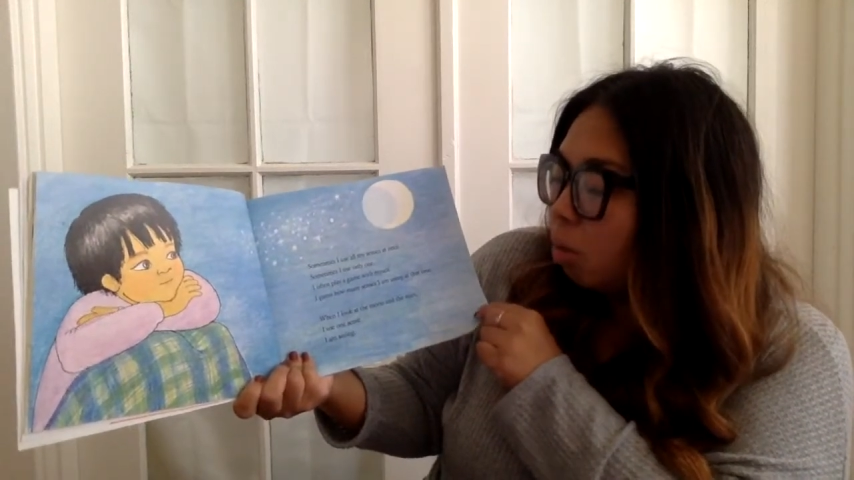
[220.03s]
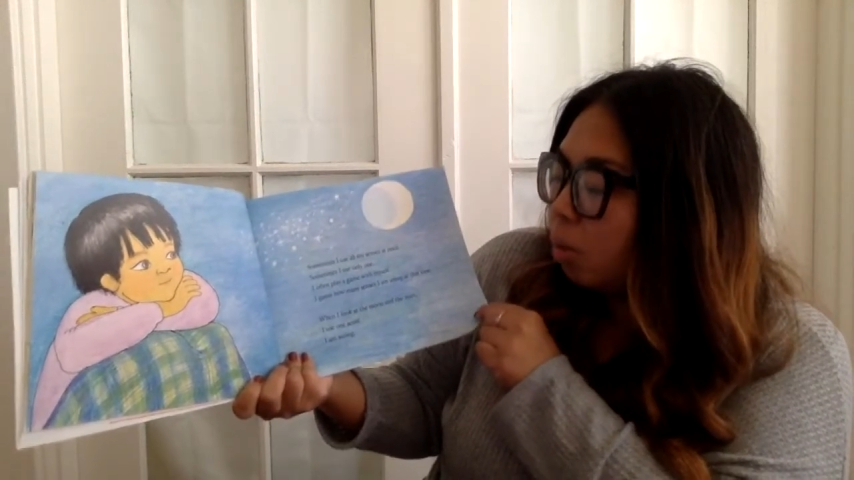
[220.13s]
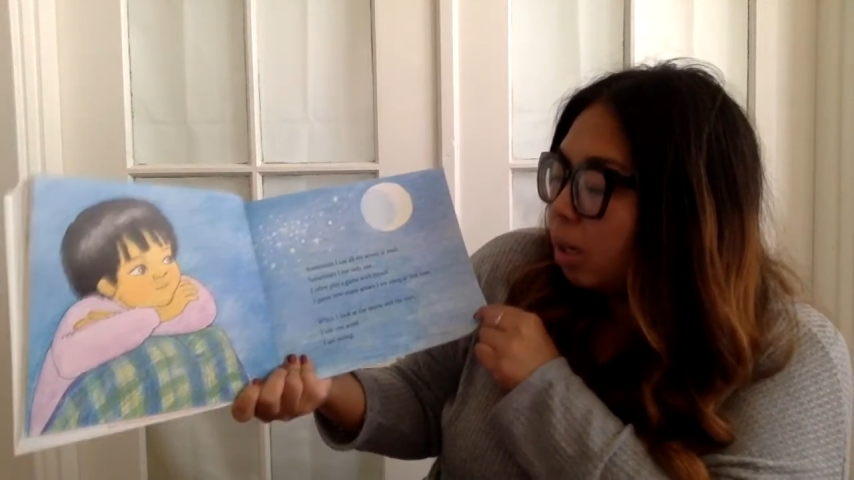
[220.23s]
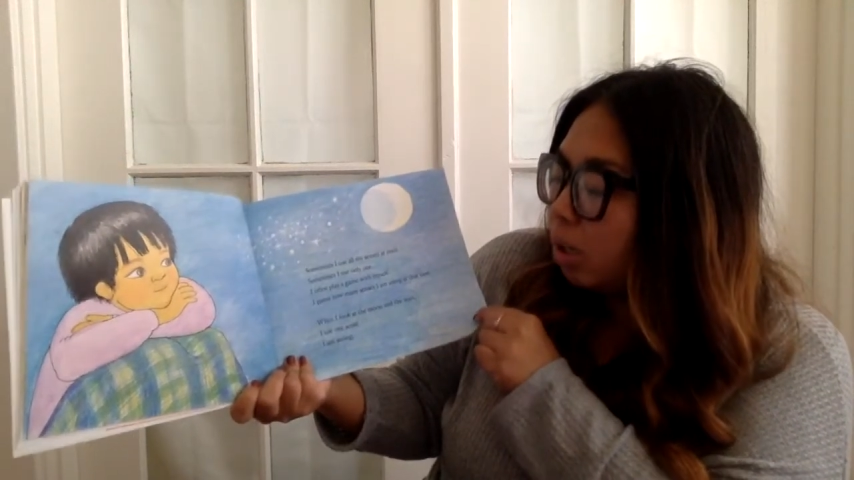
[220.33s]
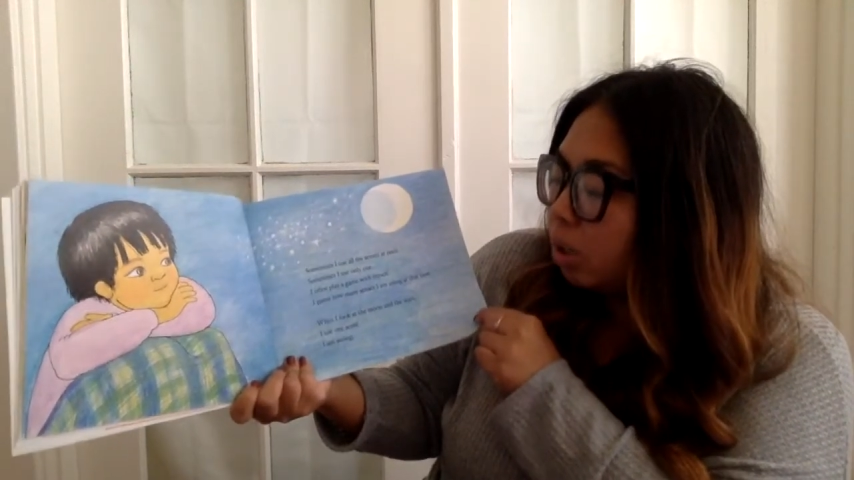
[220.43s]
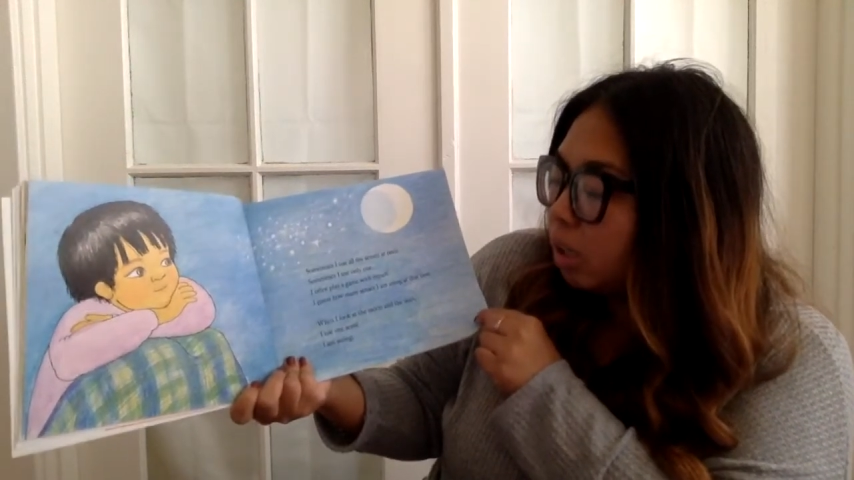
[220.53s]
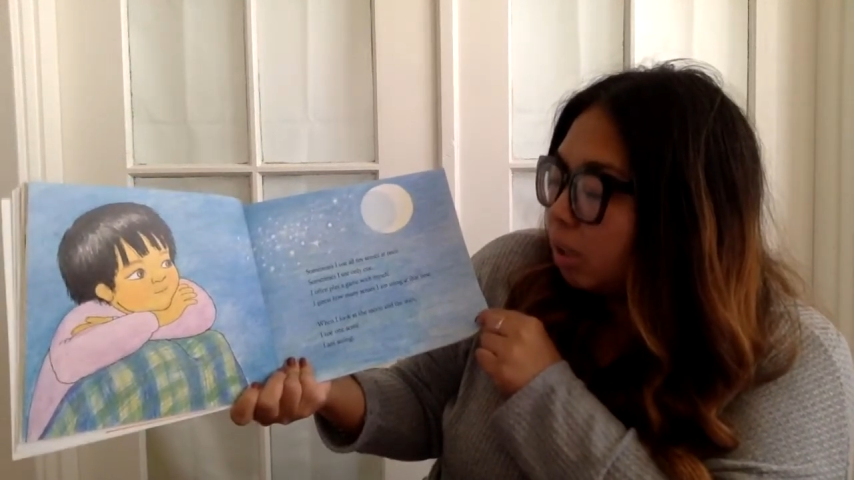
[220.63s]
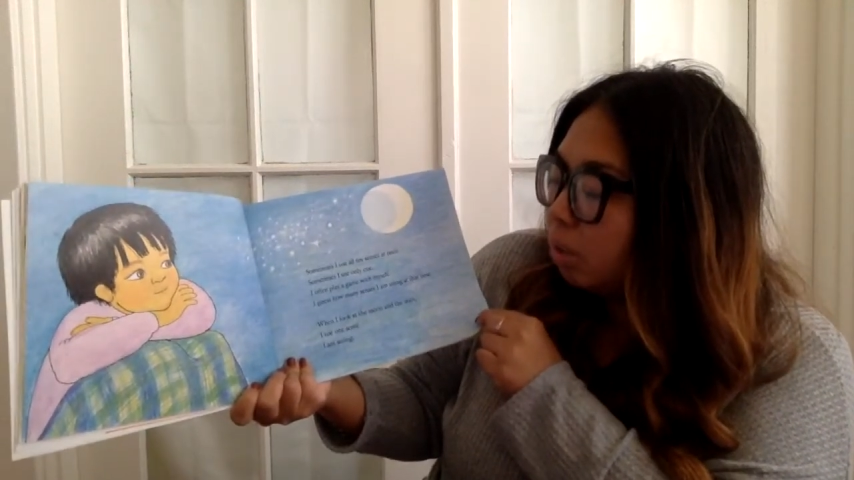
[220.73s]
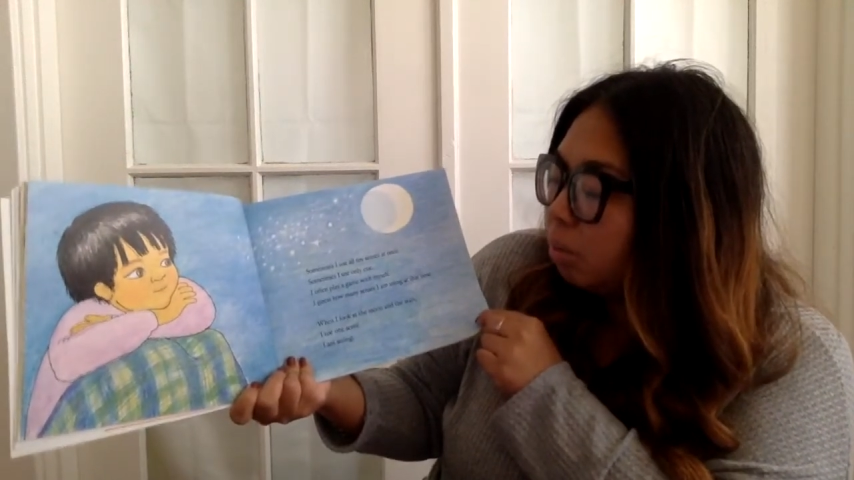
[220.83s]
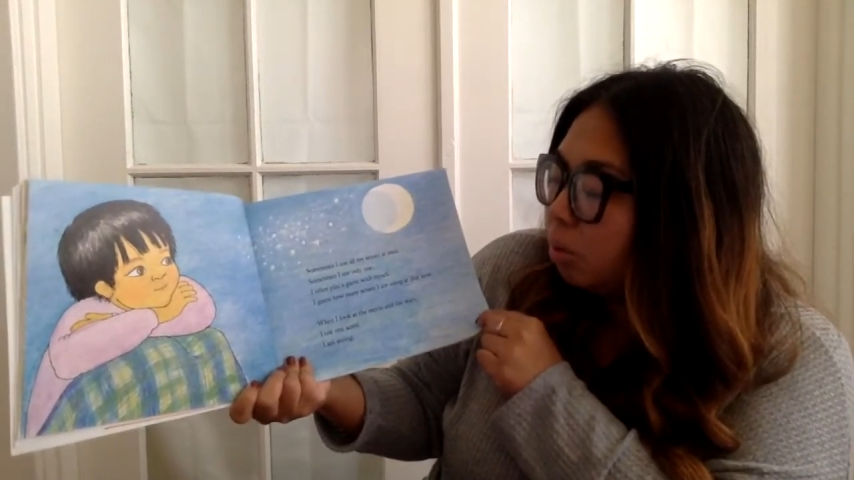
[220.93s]
When I look
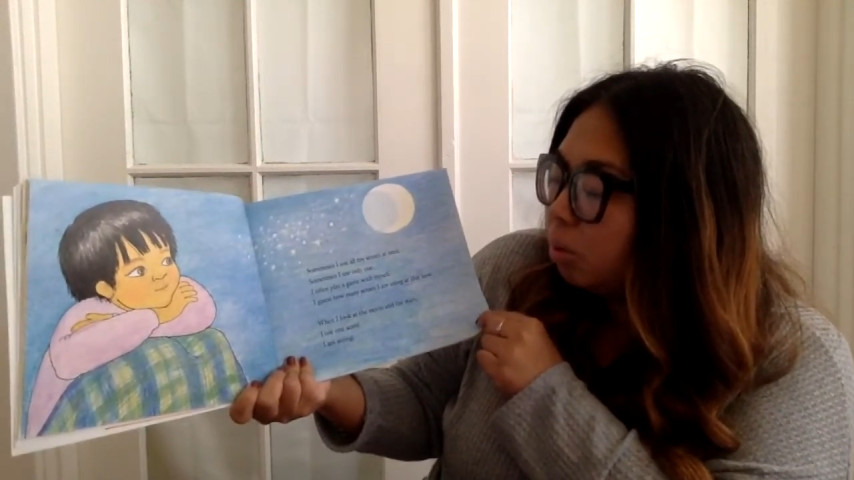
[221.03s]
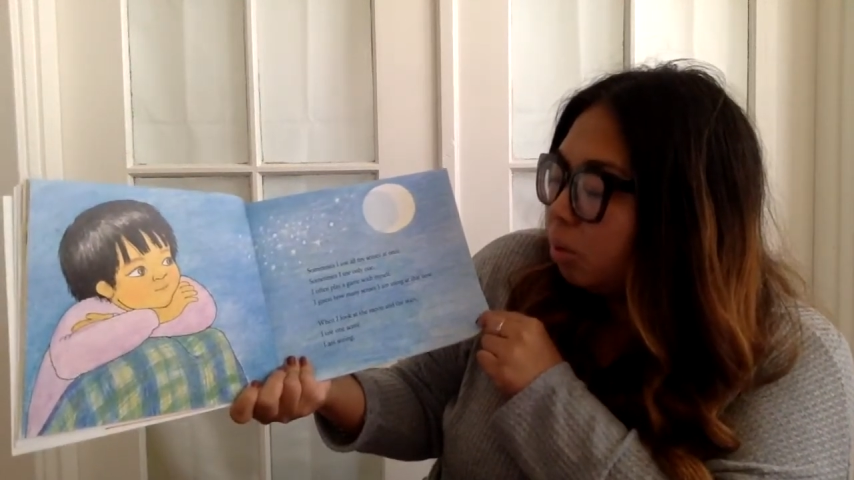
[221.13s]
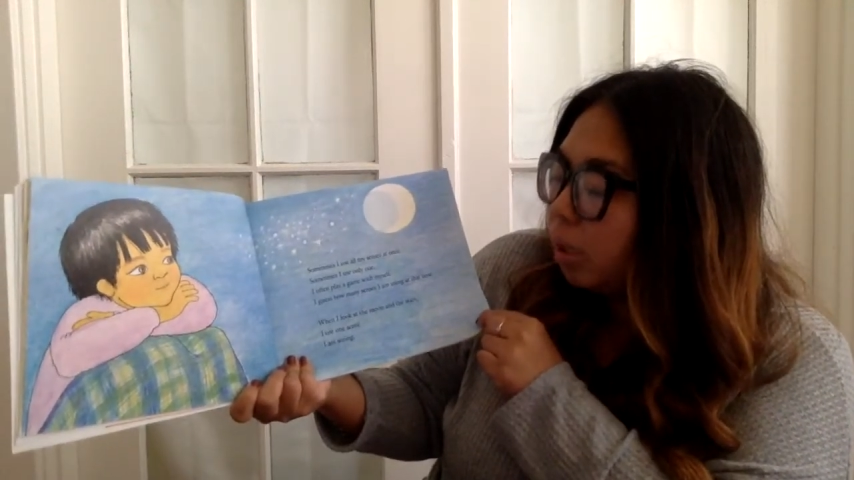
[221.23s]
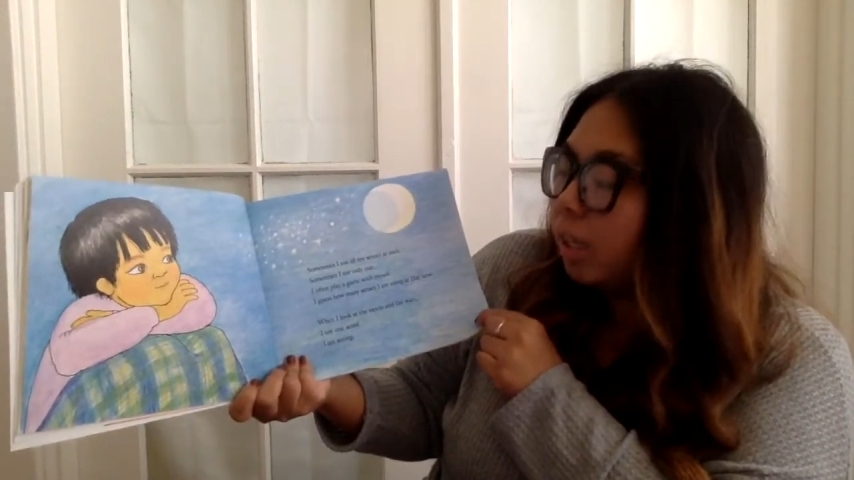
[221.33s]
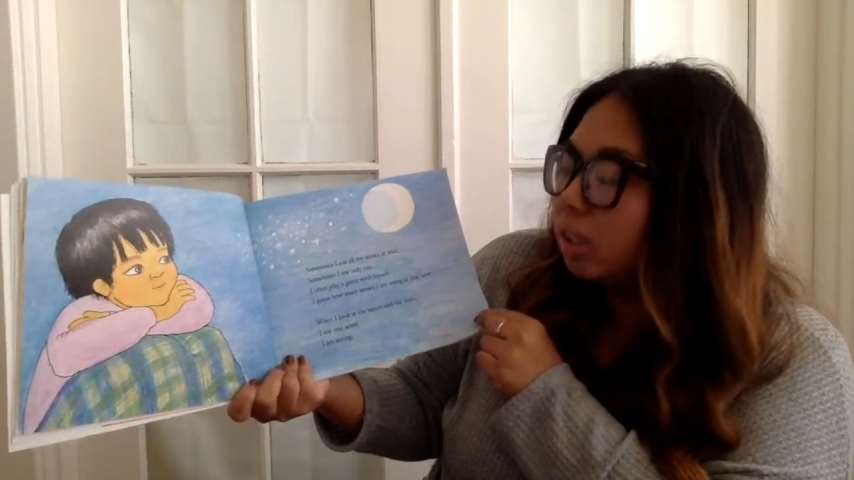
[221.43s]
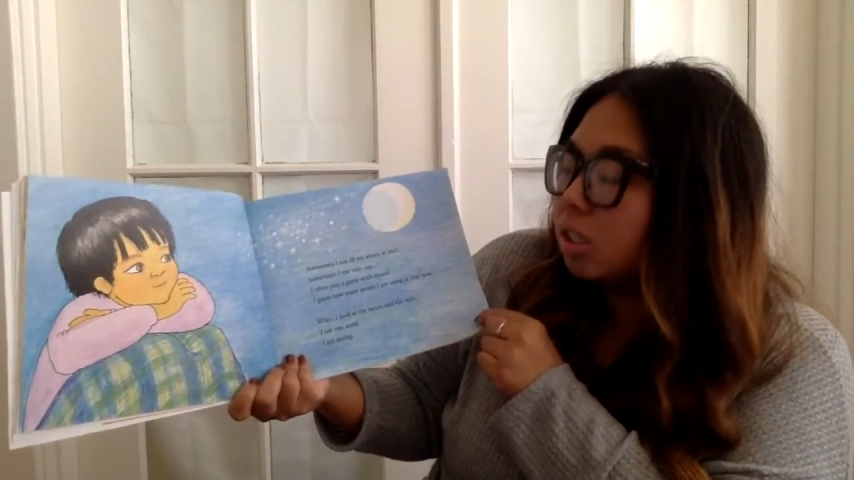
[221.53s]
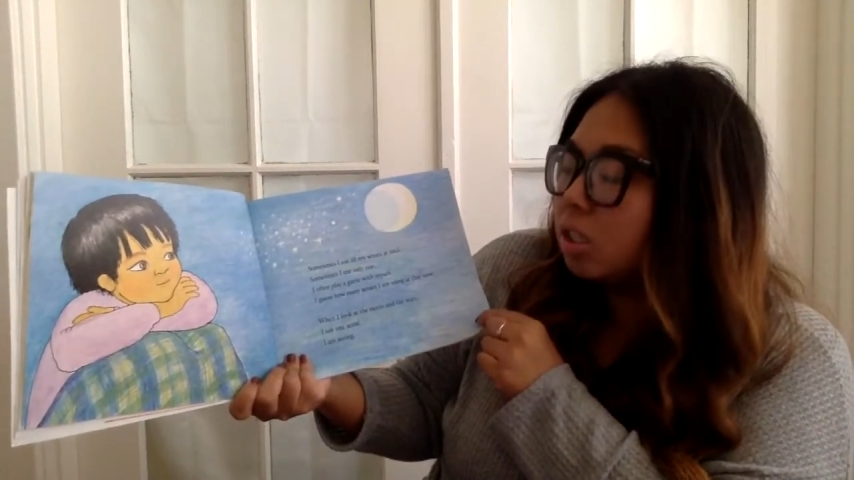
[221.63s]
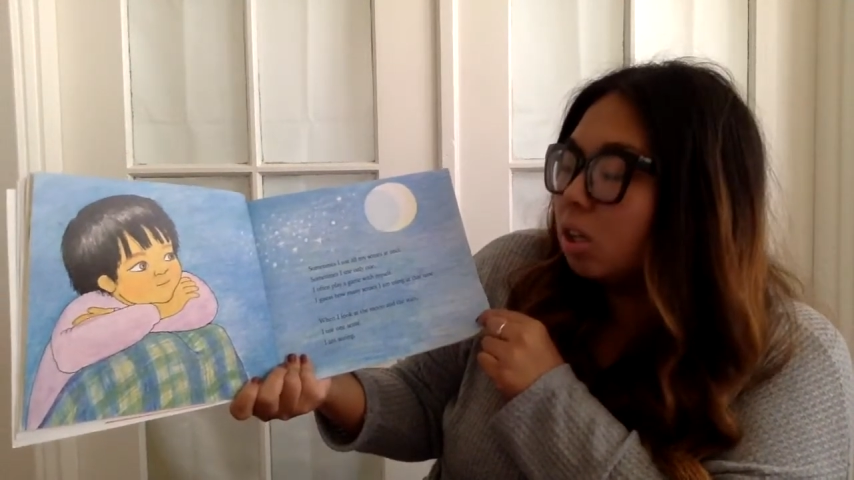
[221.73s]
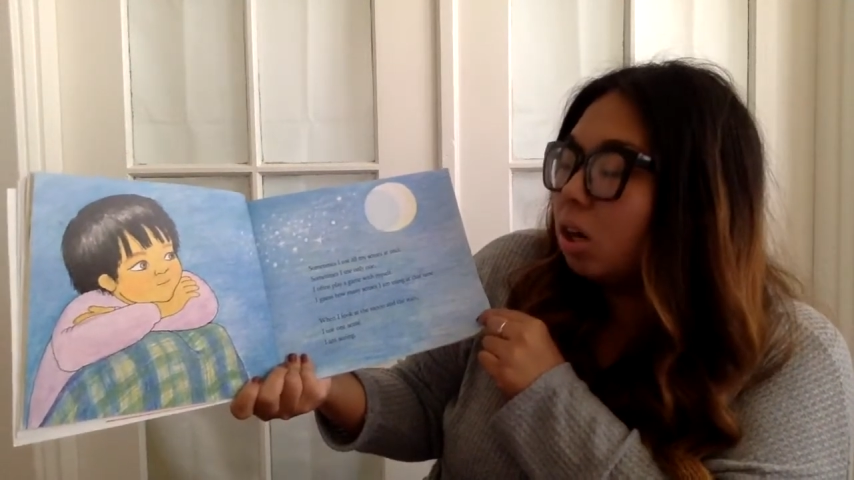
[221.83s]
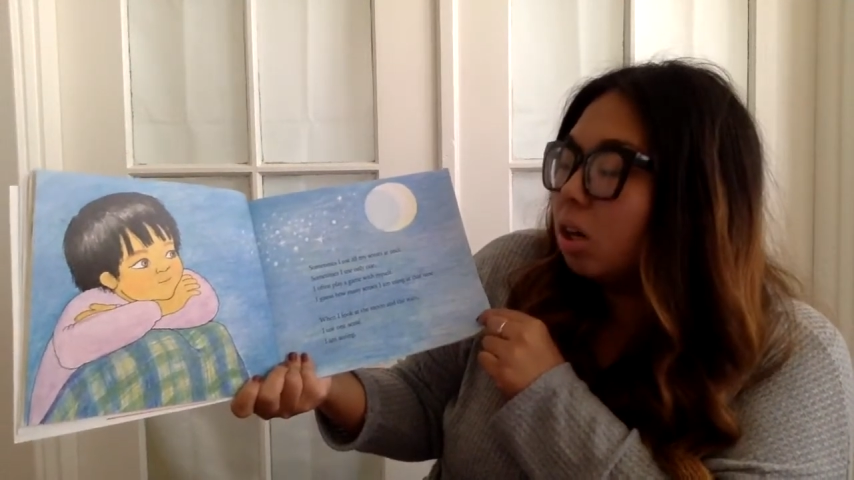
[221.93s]
at the moon and the
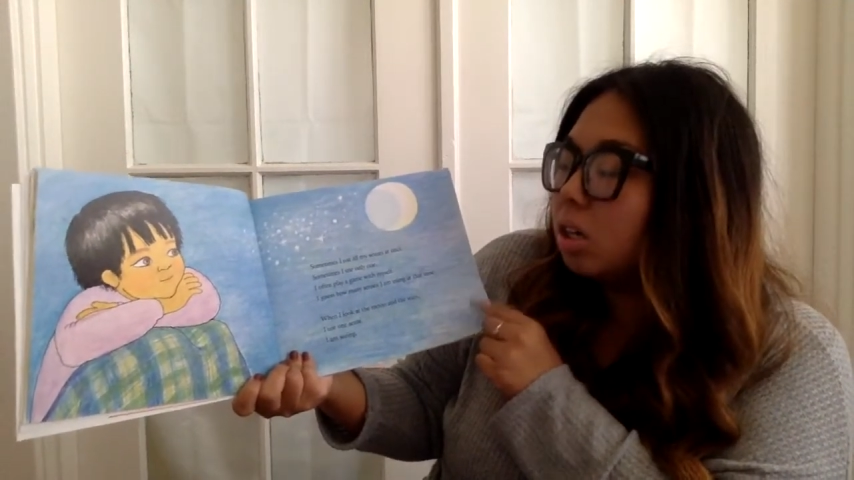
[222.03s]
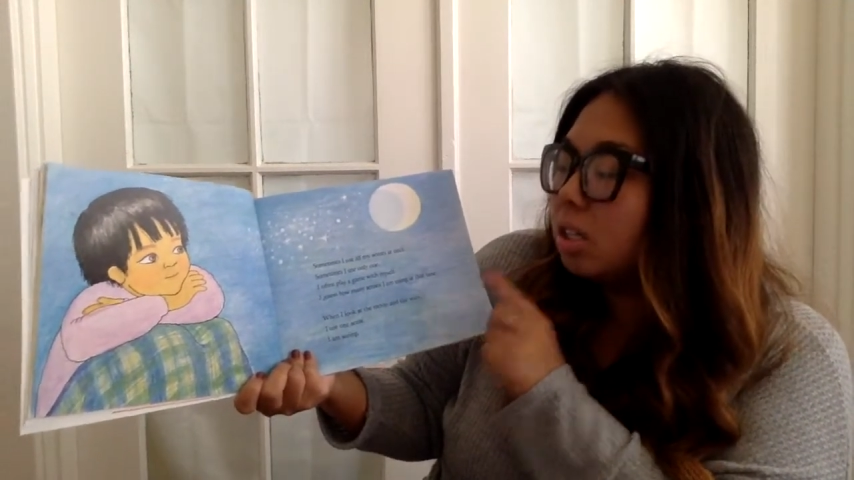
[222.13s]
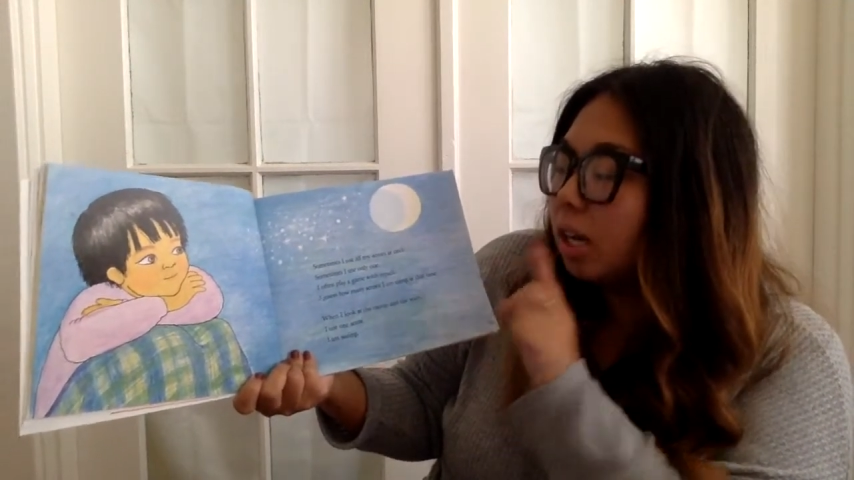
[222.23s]
stars,